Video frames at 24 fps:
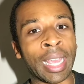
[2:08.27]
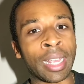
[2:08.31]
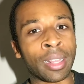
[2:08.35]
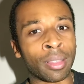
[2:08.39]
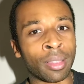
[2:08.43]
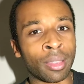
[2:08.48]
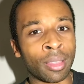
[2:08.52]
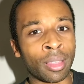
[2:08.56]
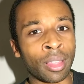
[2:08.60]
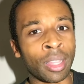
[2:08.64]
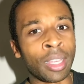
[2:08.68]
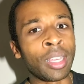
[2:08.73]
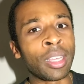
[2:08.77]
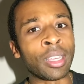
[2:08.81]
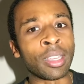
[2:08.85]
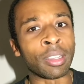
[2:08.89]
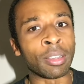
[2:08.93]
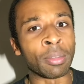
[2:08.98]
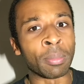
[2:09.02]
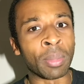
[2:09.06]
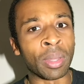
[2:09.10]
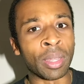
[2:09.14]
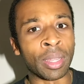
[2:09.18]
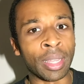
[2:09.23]
a
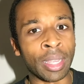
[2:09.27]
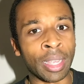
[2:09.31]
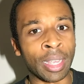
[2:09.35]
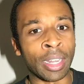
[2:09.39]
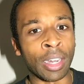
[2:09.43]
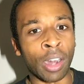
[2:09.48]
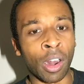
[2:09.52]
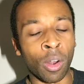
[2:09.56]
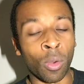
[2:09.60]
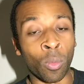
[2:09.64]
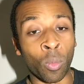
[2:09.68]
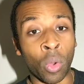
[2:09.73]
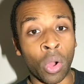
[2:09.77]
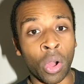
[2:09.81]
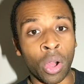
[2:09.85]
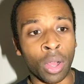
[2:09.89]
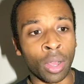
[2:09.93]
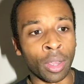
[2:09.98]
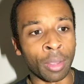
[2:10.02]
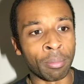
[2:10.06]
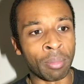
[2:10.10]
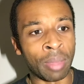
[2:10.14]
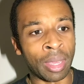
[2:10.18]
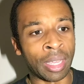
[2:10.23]
theme in our
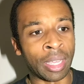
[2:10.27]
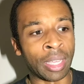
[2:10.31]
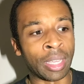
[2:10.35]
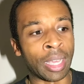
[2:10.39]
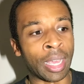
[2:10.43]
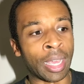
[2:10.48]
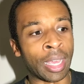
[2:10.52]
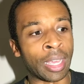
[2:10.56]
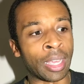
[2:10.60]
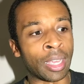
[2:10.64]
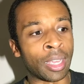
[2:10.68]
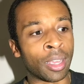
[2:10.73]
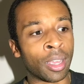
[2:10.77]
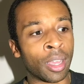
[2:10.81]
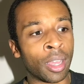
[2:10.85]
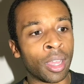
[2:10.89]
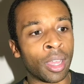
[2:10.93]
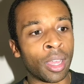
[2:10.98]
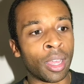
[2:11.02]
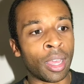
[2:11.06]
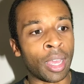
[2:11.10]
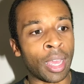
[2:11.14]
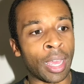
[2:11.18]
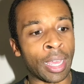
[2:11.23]
walk, making
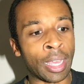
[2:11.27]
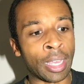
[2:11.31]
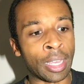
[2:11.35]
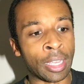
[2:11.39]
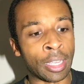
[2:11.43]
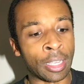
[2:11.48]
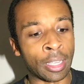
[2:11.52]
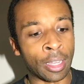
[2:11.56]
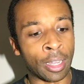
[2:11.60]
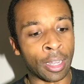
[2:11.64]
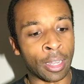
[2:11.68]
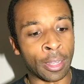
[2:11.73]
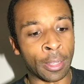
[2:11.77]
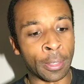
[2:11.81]
a